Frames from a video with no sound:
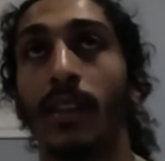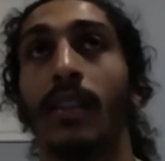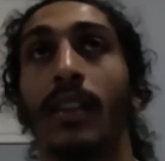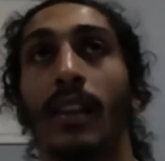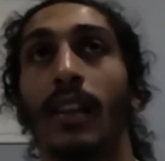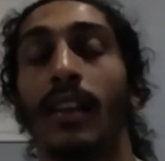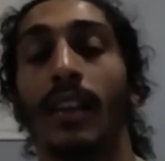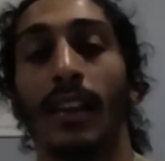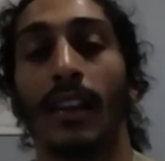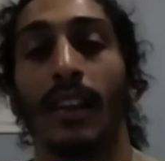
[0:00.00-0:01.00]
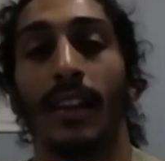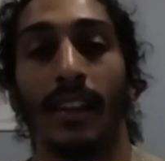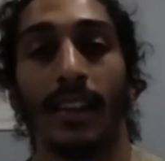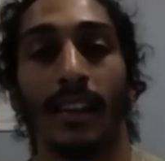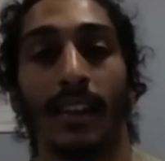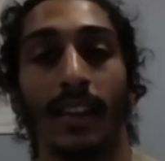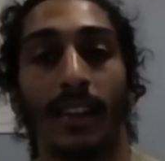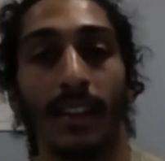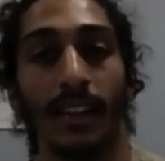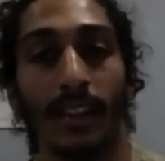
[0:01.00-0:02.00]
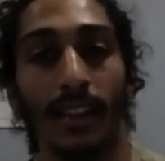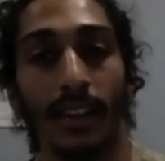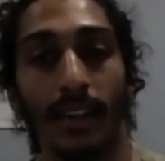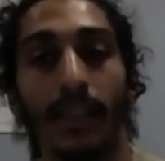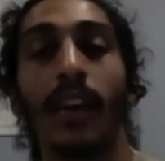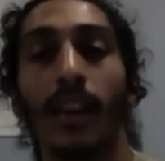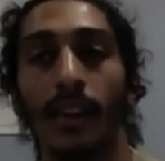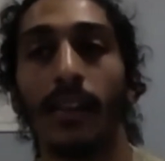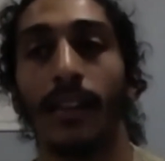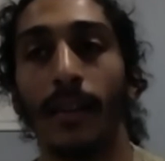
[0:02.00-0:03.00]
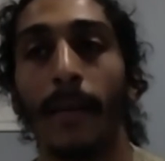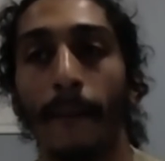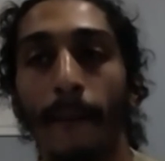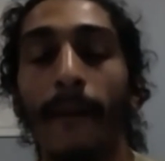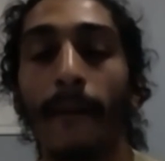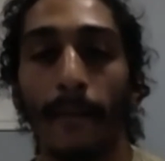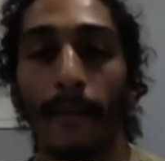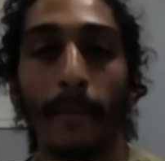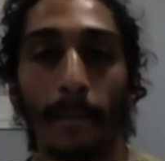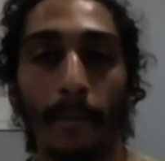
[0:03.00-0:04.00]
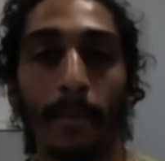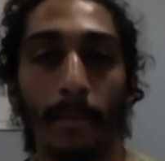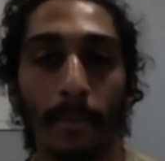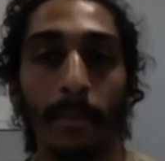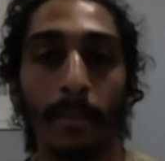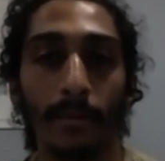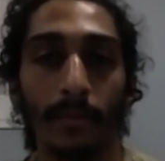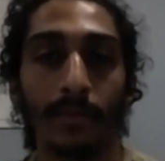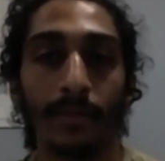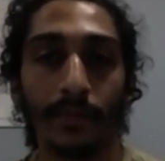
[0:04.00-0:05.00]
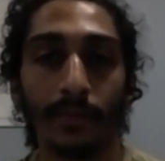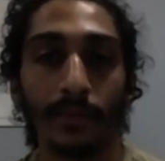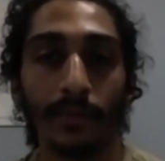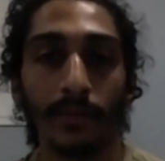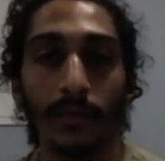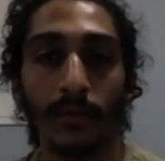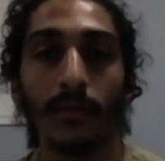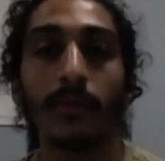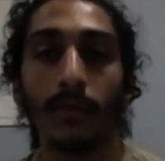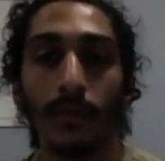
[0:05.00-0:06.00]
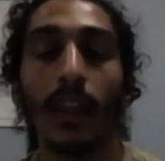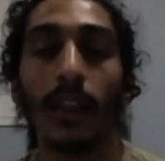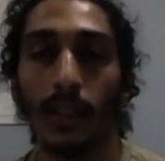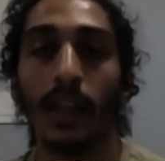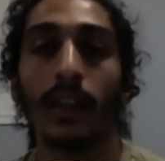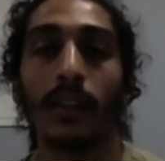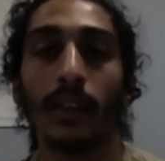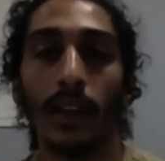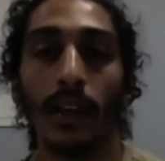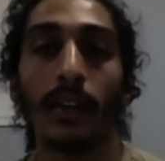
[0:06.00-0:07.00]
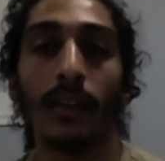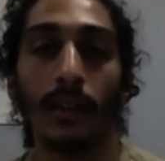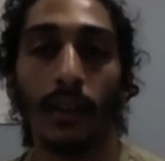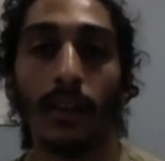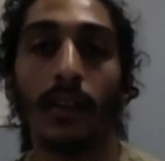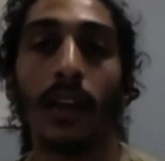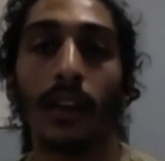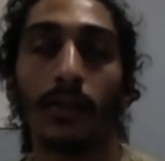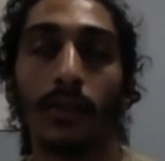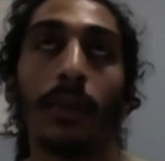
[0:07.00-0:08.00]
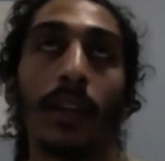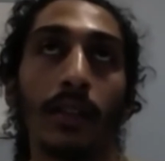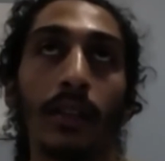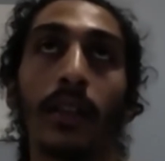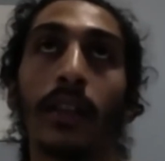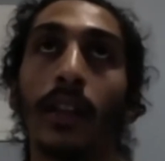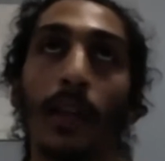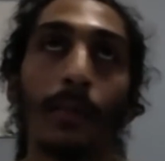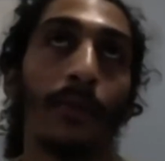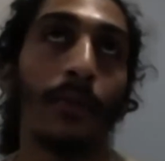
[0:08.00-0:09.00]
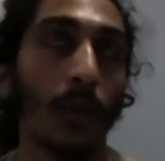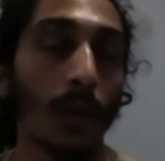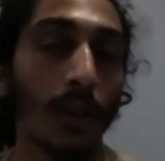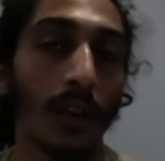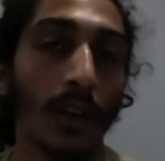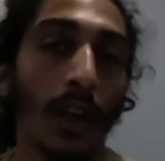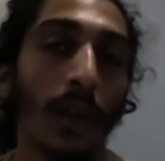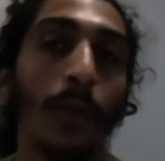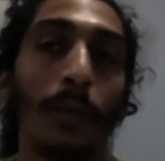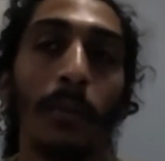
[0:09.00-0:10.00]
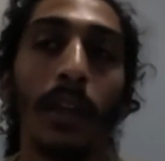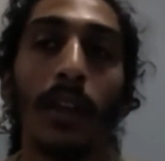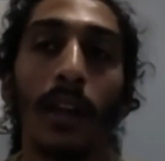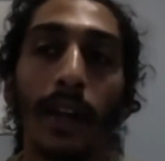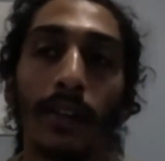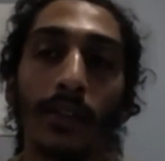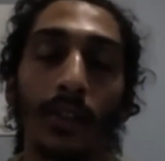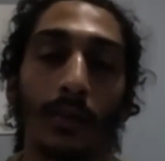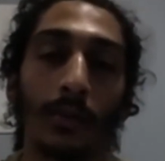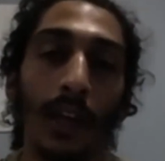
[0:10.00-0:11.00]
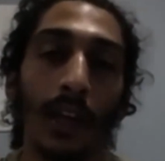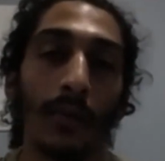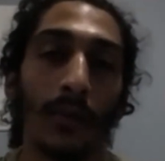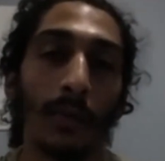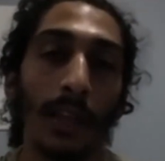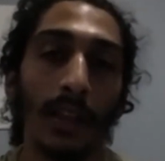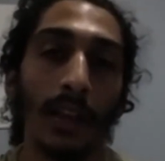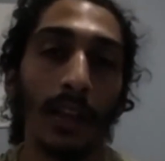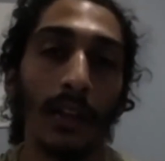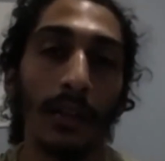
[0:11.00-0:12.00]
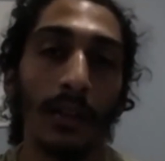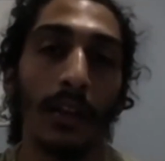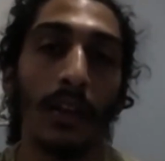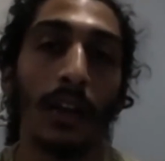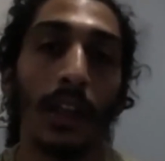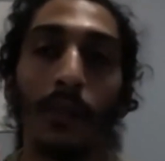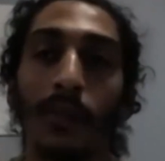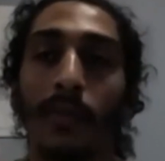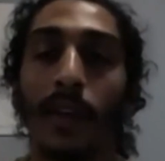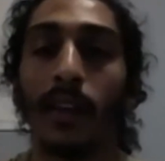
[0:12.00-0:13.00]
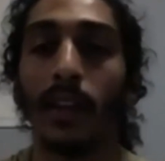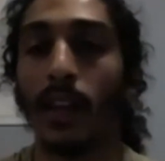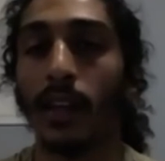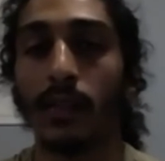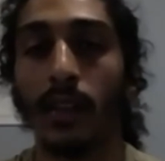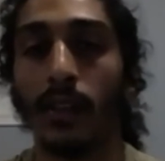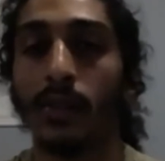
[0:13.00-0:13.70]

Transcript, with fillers: he did he have to come down to your yeah. weight and then yeah. what like rehydrate and then he like gets back exactly. bigger? Oh, okay. okay. Yeah. So basically, the day before we meet at a certain weight, we meet there, and then we fight the next day.